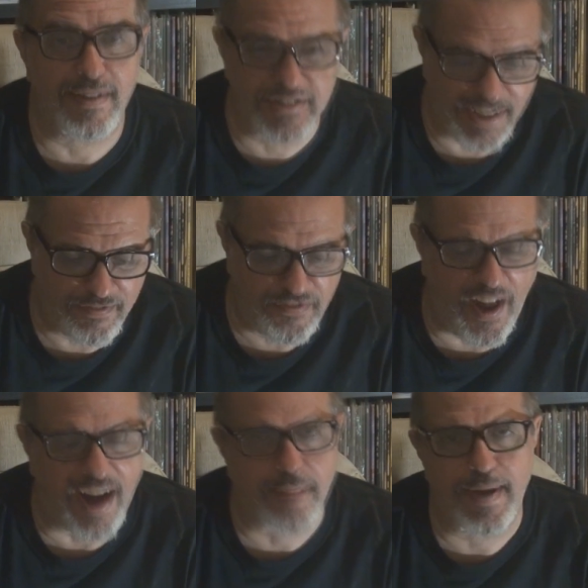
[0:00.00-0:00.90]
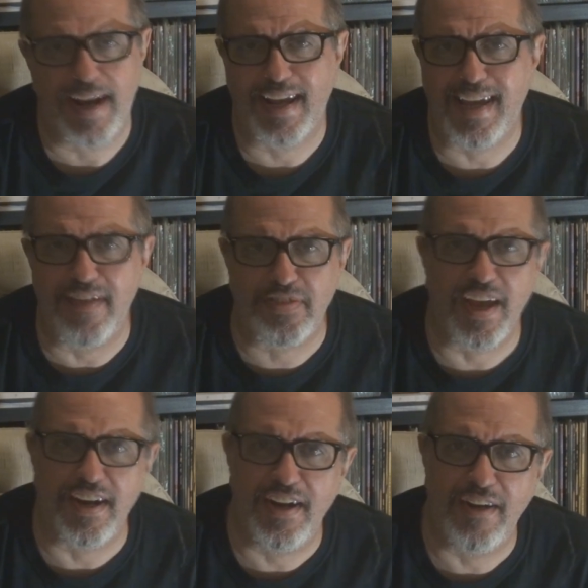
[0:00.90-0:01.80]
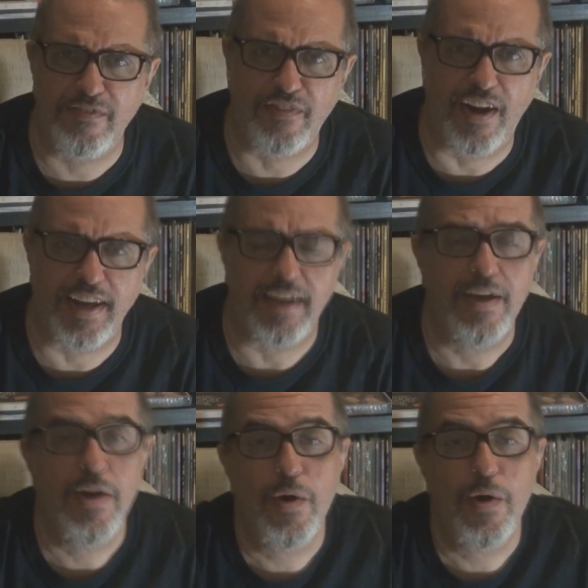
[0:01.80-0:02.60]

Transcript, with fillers: I was like, fuck, man, I can't think of nothing funny.